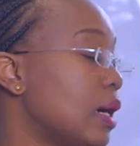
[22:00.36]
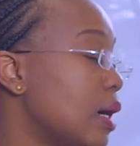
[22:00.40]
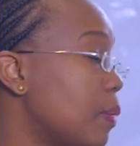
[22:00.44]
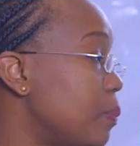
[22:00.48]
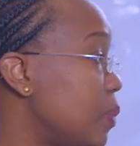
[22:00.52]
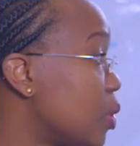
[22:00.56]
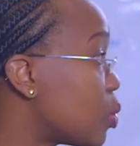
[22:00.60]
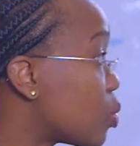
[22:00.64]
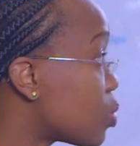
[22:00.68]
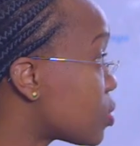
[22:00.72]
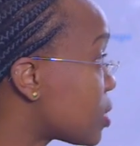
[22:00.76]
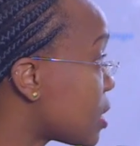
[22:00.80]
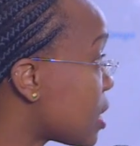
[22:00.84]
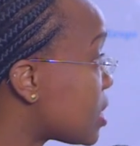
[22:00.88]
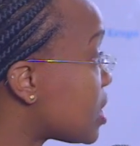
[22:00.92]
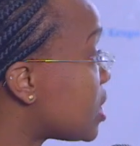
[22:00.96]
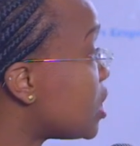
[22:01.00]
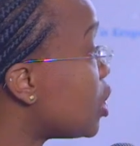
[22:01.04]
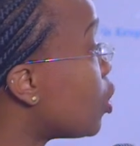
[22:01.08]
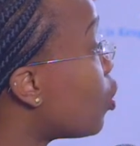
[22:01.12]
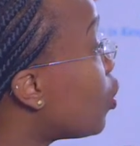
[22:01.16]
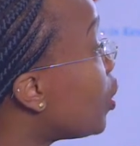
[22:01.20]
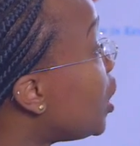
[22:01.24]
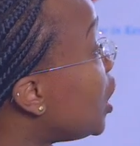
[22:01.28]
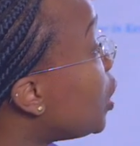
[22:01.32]
because that's
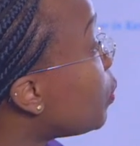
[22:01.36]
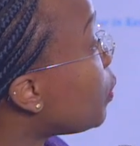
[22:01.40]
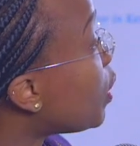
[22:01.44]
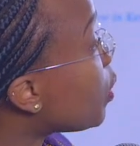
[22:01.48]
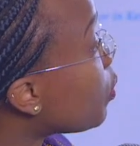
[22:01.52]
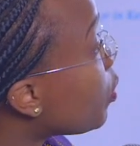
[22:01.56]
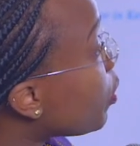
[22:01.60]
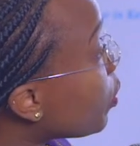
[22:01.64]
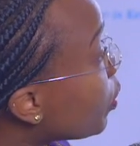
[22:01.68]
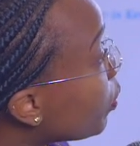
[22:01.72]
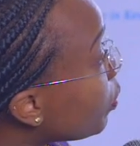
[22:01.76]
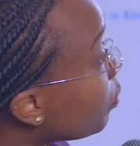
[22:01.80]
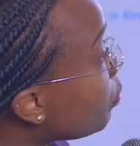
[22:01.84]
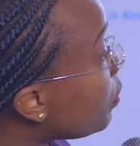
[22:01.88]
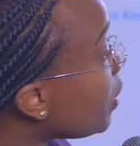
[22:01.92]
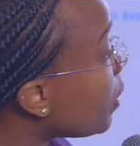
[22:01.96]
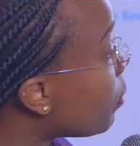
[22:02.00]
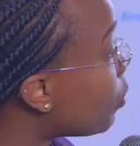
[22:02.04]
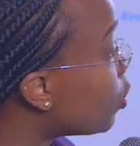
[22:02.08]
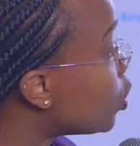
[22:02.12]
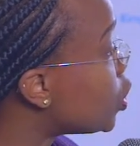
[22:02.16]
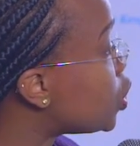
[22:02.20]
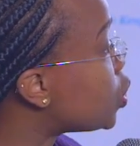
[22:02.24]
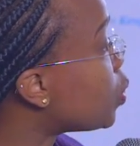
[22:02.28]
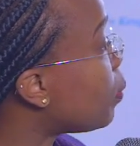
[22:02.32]
the only way we will be
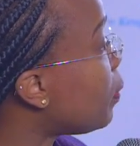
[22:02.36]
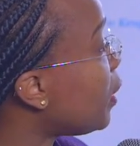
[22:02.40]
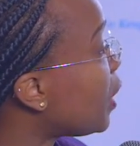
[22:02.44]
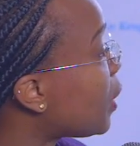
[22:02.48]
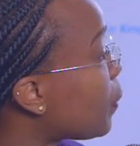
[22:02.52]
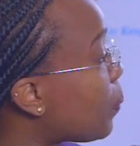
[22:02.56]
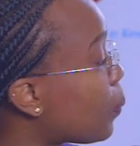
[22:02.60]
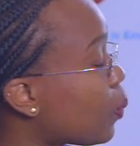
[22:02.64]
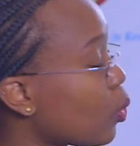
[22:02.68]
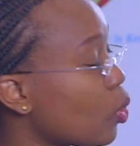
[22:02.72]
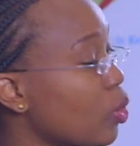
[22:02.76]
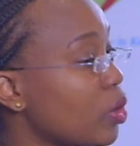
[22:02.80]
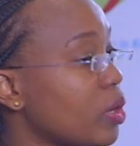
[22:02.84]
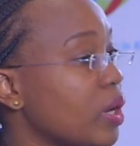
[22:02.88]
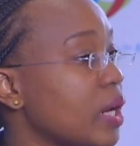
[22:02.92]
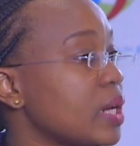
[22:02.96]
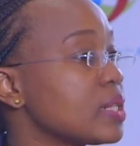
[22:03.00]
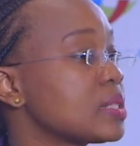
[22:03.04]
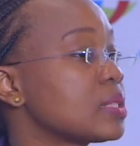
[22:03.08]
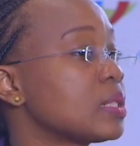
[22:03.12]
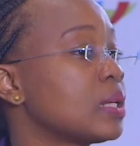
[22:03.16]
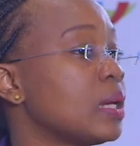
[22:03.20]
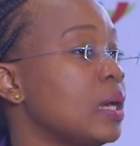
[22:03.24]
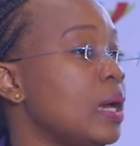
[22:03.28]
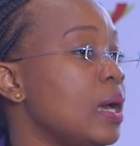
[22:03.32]
able to make
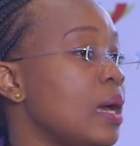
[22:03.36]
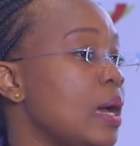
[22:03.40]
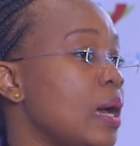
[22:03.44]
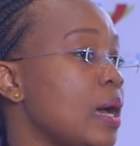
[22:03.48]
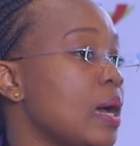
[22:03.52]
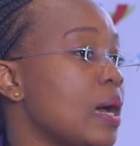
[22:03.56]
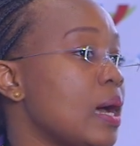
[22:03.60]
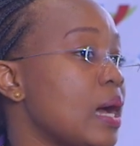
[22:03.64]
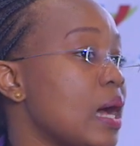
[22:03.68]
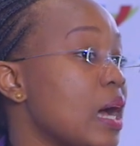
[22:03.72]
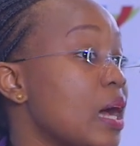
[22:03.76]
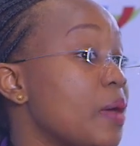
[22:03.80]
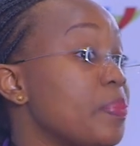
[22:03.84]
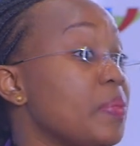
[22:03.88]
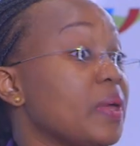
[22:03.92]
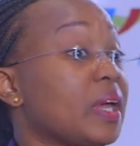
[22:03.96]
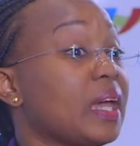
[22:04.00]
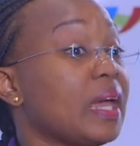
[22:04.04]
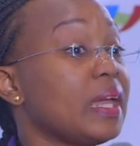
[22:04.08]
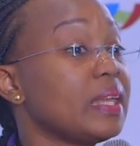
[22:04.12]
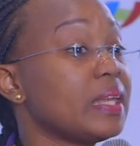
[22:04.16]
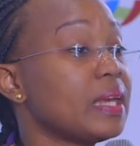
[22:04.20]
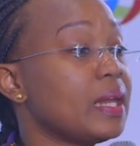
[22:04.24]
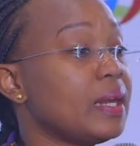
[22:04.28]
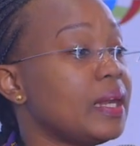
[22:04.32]
progress. The
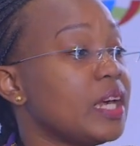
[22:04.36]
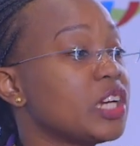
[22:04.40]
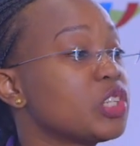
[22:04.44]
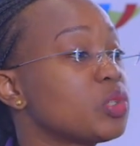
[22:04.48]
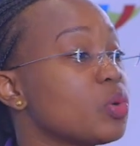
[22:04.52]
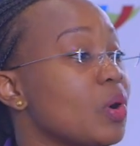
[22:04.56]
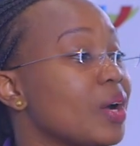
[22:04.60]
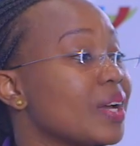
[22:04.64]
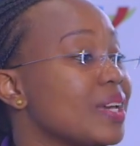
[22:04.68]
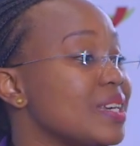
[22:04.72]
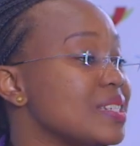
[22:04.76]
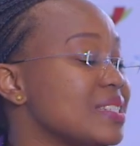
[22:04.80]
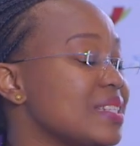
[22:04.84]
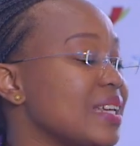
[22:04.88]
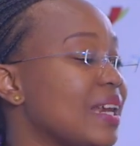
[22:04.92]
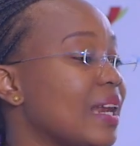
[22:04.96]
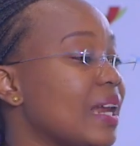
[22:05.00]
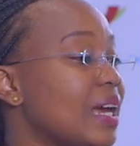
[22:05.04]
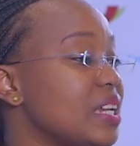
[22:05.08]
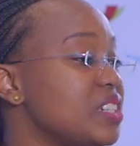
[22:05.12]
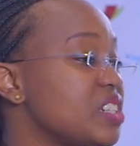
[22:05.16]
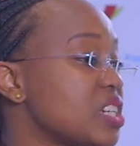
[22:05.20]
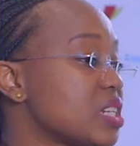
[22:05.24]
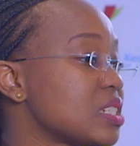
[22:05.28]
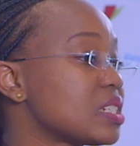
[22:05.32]
Kenya network is the
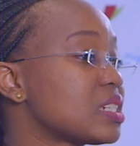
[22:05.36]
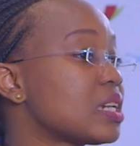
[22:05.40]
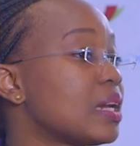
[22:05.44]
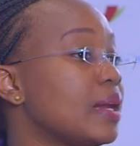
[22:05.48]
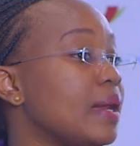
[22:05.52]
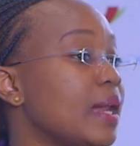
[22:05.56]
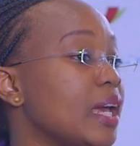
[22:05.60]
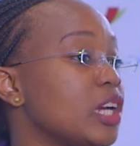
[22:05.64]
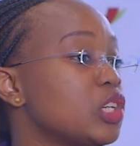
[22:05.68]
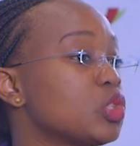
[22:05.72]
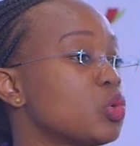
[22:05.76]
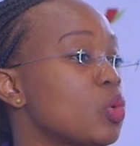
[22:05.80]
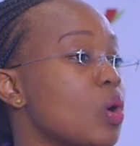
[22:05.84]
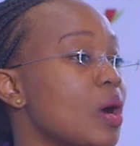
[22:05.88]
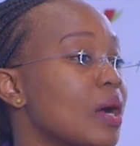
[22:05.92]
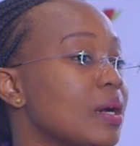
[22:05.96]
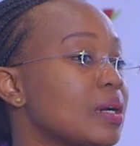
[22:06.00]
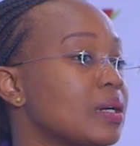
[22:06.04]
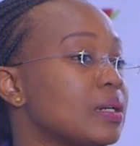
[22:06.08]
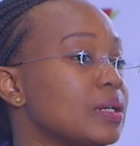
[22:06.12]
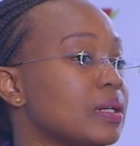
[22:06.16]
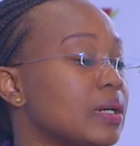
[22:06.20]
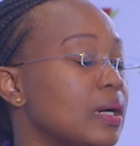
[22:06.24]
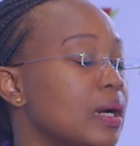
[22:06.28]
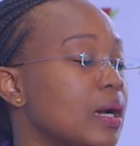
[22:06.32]
largest
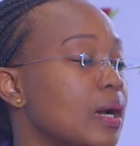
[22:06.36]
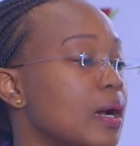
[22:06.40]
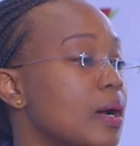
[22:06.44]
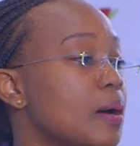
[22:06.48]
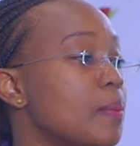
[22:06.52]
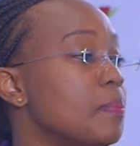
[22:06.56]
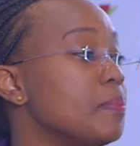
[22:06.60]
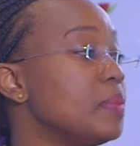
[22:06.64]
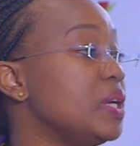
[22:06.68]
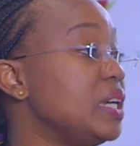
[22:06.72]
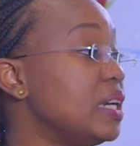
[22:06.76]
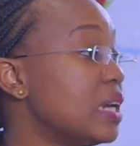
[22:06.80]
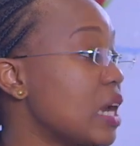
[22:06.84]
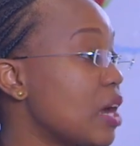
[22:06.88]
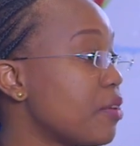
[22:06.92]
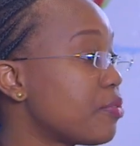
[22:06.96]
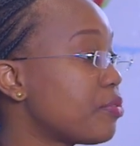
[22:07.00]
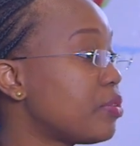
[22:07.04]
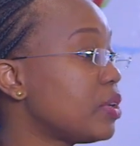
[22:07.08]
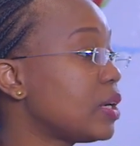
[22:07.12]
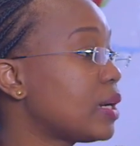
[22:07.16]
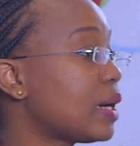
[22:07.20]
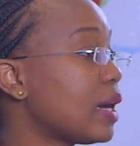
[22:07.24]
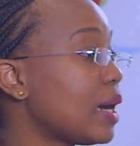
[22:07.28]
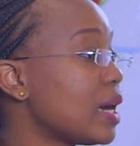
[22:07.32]
network in
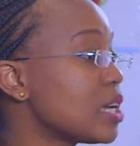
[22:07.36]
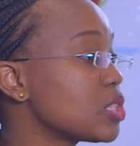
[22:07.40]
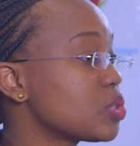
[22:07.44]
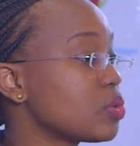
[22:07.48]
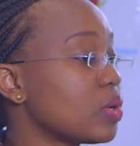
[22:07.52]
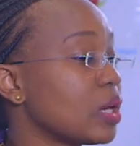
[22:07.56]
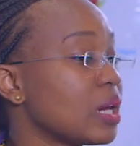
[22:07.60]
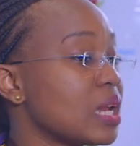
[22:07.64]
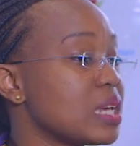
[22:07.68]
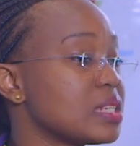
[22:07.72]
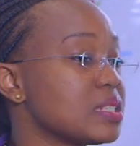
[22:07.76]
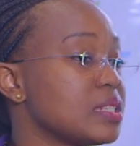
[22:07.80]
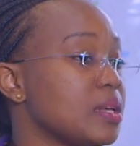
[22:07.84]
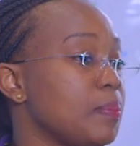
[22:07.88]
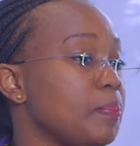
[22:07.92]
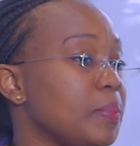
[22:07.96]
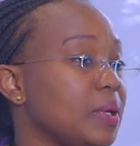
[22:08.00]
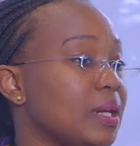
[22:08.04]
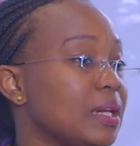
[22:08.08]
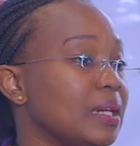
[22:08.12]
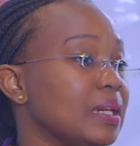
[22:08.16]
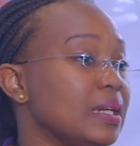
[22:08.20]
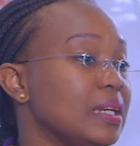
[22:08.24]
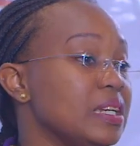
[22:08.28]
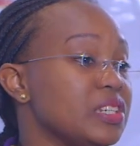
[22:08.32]
Africa as well as the
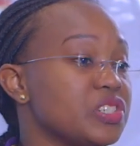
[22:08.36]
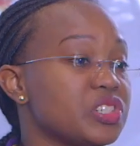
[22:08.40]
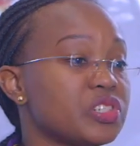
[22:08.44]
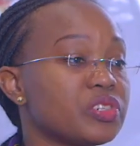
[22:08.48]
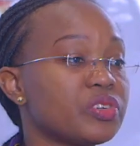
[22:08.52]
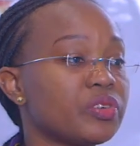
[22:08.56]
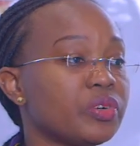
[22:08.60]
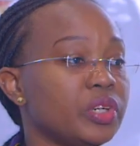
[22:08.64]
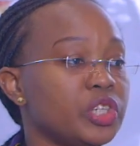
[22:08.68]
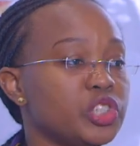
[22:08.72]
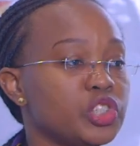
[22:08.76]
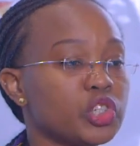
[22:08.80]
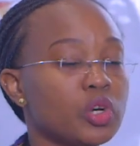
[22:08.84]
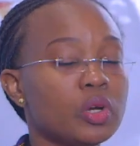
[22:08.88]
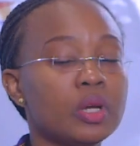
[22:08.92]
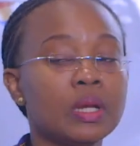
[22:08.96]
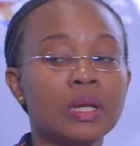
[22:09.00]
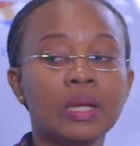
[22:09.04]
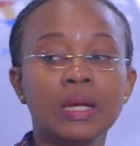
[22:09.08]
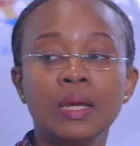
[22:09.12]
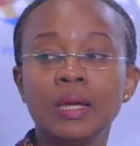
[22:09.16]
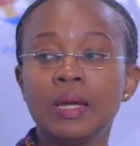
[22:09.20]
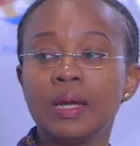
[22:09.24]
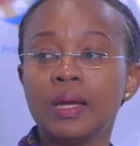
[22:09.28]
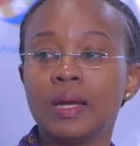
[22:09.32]
Middle East region,
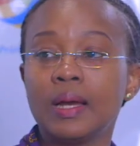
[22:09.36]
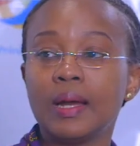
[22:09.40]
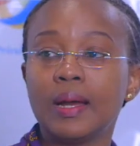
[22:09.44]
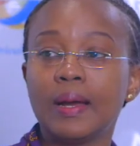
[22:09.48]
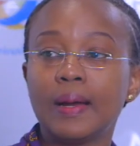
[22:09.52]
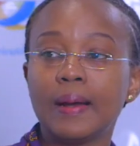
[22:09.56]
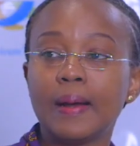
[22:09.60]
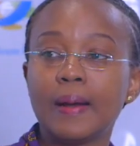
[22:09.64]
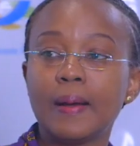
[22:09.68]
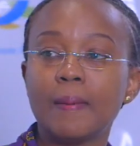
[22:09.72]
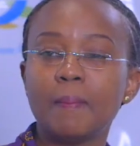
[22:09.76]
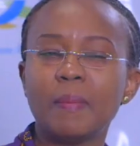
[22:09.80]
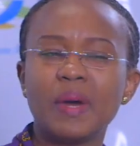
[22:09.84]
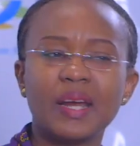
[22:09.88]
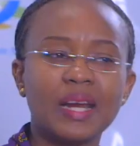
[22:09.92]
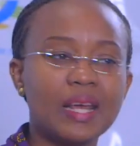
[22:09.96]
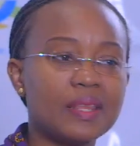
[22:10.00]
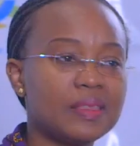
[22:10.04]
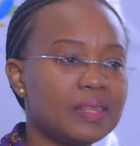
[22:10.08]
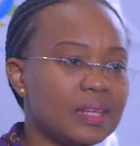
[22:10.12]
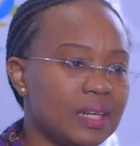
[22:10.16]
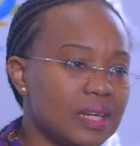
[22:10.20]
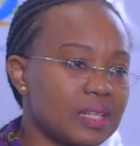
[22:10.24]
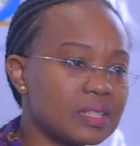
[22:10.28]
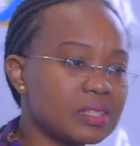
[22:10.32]
and I
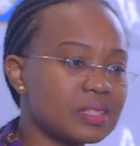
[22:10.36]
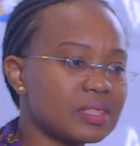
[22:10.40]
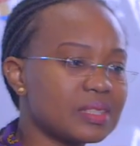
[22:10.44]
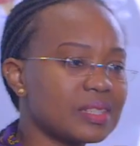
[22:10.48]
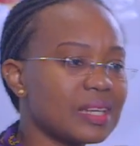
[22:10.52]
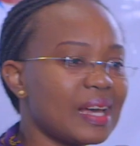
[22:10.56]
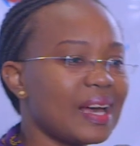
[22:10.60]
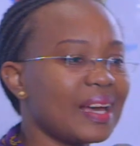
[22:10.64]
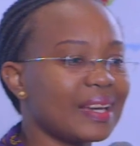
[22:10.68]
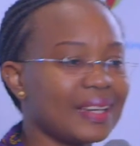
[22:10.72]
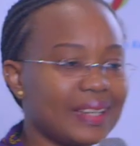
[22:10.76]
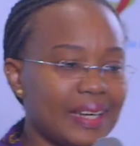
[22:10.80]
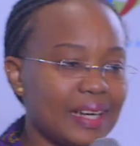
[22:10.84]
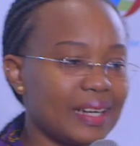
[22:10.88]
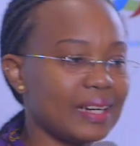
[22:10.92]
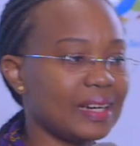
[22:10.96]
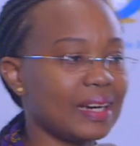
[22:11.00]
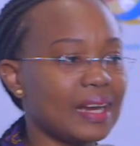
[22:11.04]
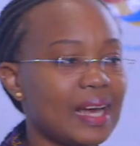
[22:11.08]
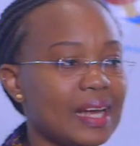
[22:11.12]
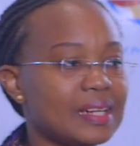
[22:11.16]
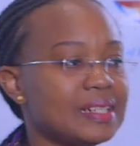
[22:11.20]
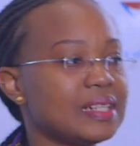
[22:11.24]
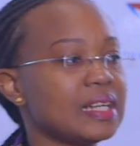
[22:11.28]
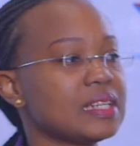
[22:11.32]
think it's,
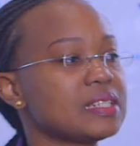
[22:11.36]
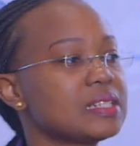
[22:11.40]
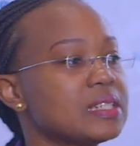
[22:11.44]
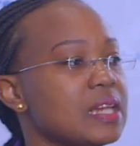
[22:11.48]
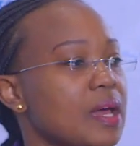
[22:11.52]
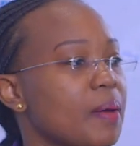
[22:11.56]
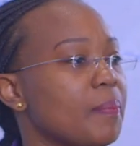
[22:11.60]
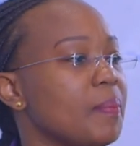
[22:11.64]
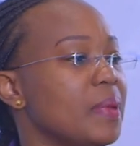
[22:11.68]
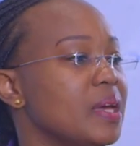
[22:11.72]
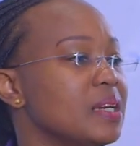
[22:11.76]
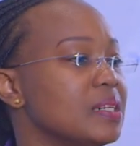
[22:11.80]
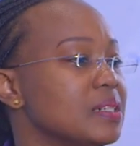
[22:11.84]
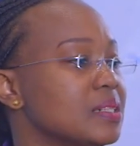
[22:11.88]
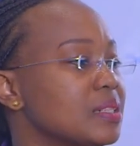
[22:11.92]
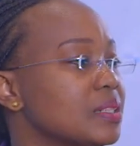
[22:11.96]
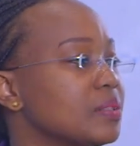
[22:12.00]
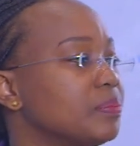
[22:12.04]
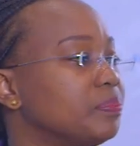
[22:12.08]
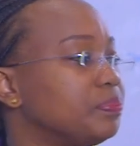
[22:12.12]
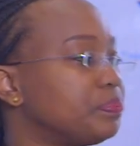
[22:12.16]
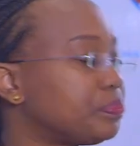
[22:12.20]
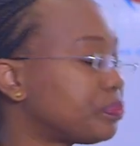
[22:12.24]
again, a testament